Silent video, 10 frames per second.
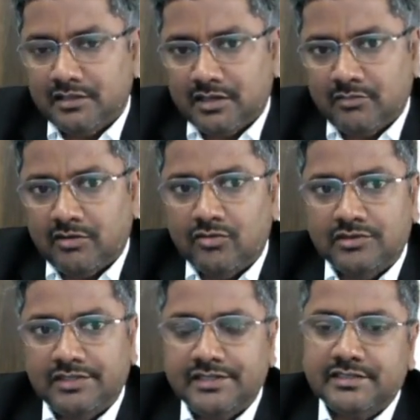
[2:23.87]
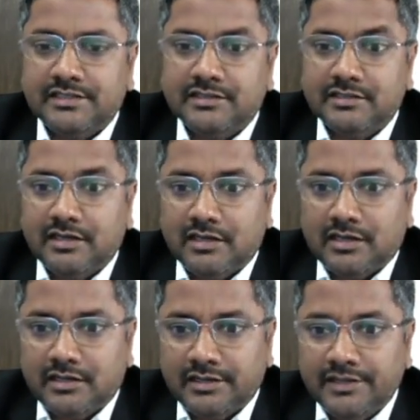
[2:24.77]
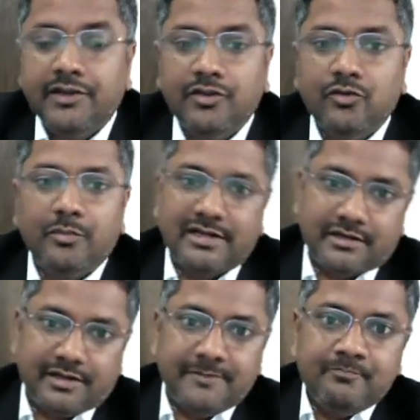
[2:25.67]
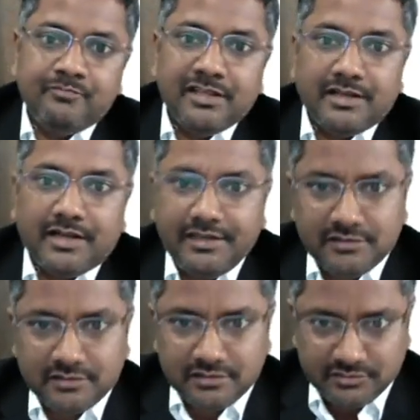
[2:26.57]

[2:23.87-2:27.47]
about this in the idiometry, right?